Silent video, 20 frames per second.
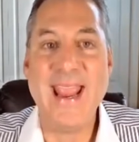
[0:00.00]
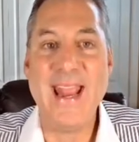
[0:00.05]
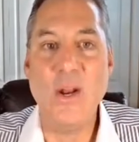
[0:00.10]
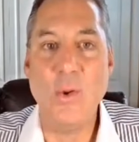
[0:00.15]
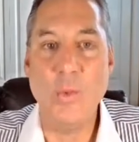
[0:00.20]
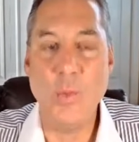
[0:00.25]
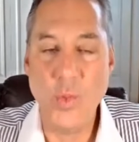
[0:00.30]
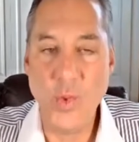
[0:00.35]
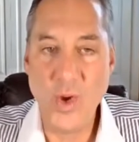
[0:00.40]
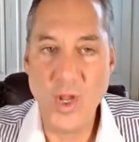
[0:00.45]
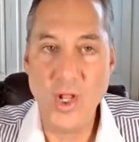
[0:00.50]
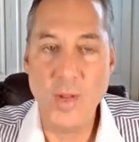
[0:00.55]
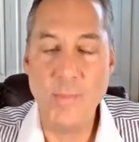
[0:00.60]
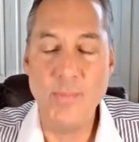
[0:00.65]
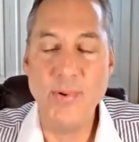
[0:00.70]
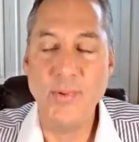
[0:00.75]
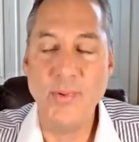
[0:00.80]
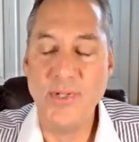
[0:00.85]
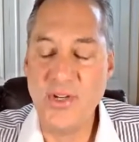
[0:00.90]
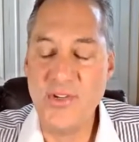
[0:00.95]
and it
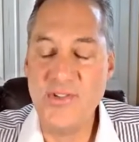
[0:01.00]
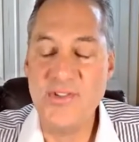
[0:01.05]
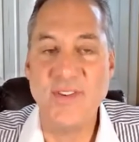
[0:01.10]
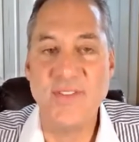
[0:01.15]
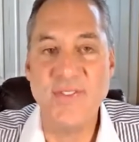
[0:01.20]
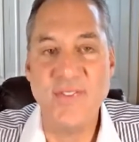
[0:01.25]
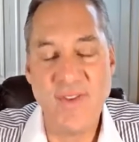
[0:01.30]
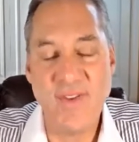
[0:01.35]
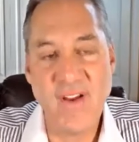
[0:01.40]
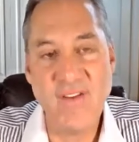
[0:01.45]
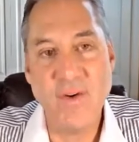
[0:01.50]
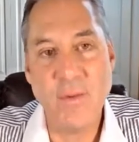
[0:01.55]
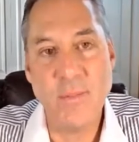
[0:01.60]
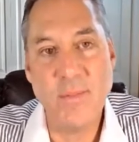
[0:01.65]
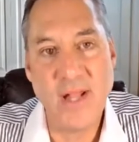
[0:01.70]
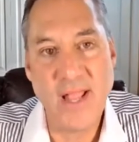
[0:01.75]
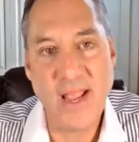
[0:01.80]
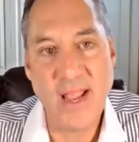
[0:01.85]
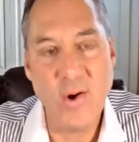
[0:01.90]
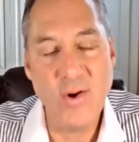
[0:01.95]
will produce a
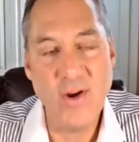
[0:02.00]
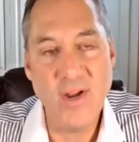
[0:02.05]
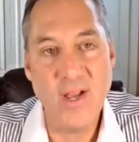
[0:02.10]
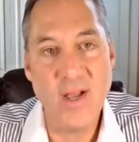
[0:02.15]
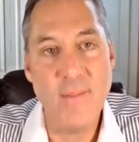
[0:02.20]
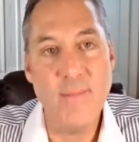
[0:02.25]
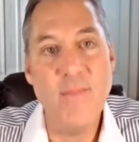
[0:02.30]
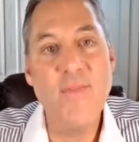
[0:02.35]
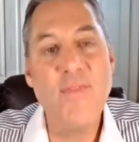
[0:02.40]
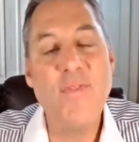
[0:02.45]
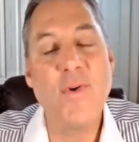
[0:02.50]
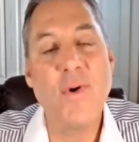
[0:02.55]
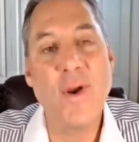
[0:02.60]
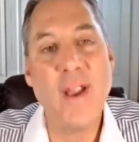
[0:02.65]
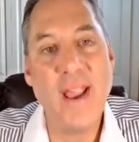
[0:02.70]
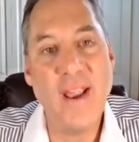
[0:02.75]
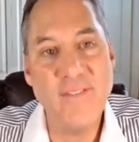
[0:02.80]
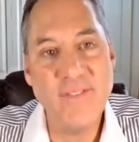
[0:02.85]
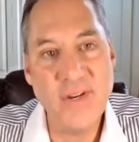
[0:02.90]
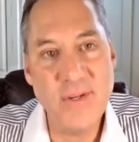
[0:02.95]
favorable outcome
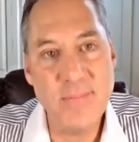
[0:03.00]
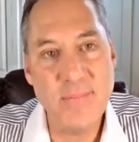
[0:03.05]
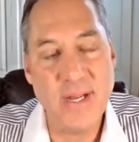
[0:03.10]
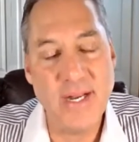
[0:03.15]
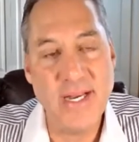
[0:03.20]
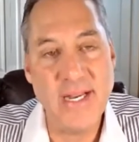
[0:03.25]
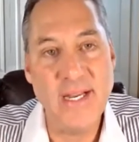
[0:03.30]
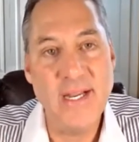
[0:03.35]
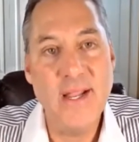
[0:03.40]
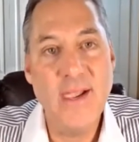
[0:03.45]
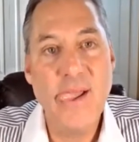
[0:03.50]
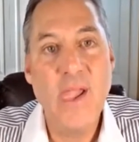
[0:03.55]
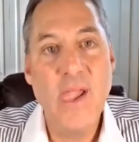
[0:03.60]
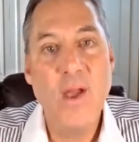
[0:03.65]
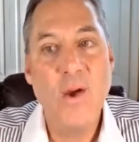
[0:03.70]
for everybody.